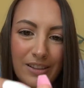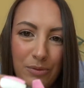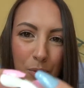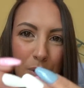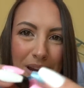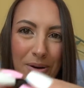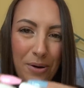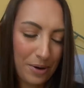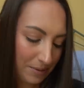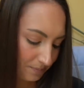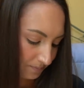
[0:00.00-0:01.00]

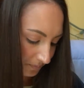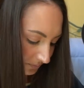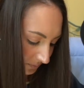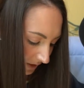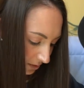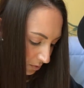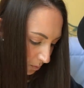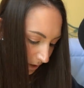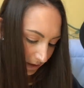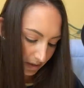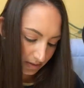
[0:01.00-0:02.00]
weird. I don't know where
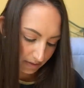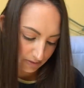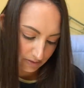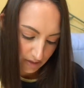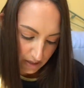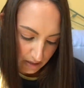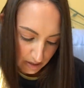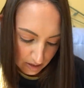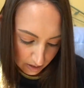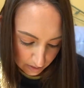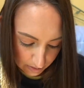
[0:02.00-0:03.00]
I got this.
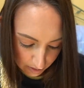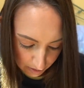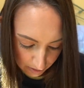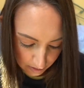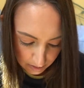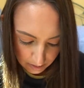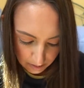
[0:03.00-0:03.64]
And then